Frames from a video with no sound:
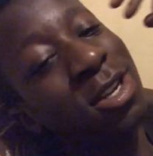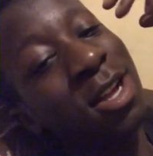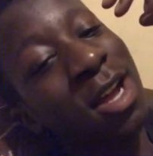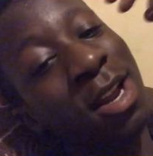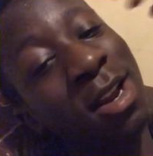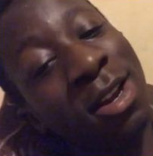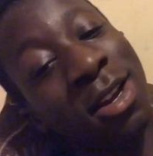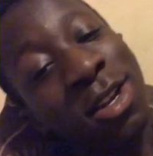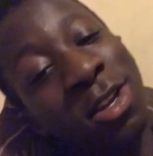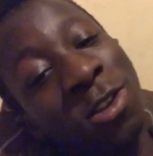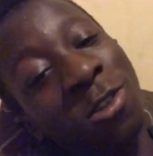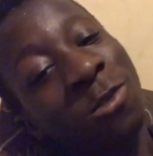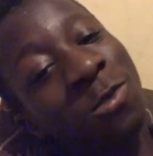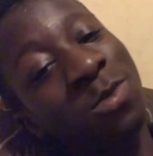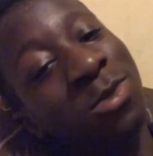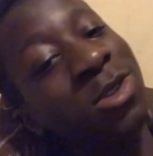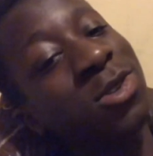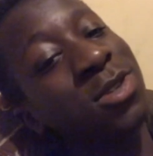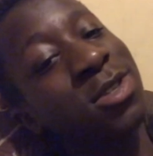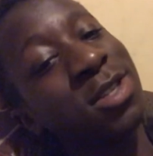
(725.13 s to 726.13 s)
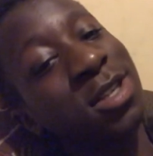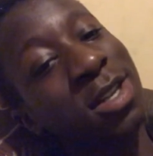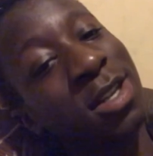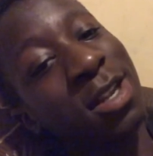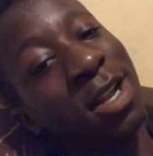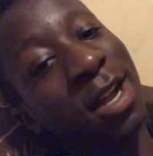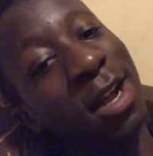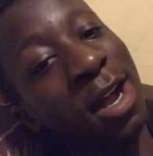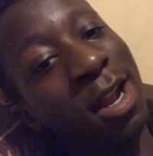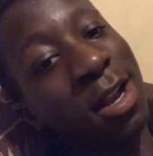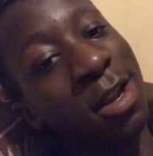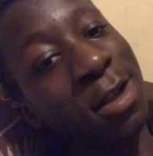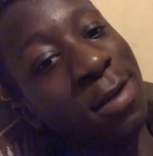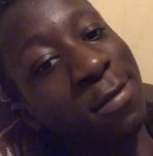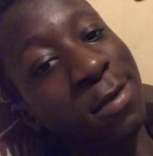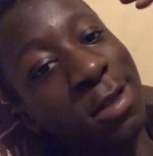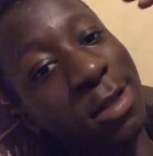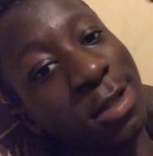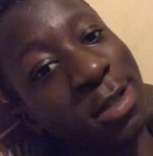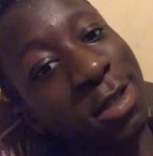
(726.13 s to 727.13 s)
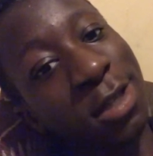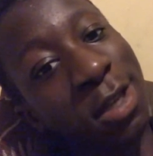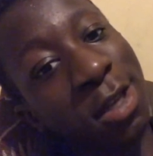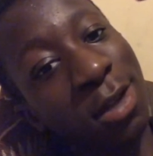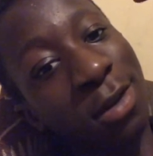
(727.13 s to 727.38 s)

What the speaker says: I love music, and like I love to sing